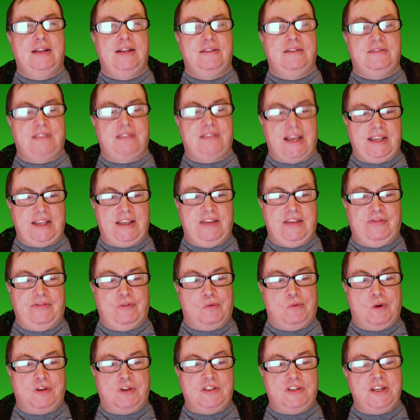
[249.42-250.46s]
Thank you
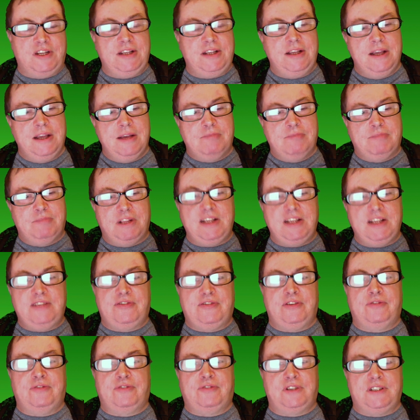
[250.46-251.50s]
for watching. Please
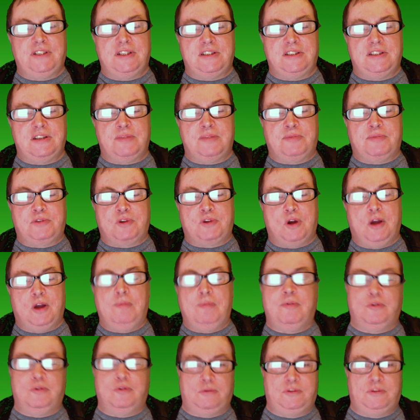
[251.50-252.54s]
feel free to
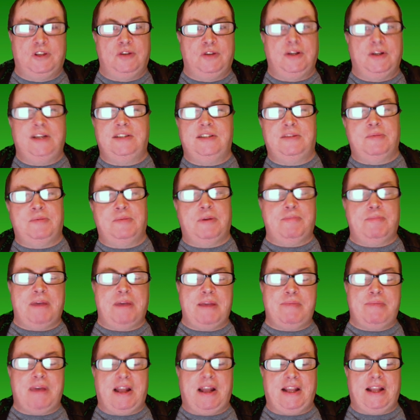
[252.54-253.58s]
subscribe or donate to my
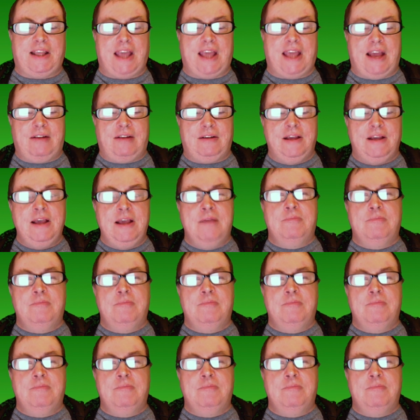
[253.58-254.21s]
PayPal account,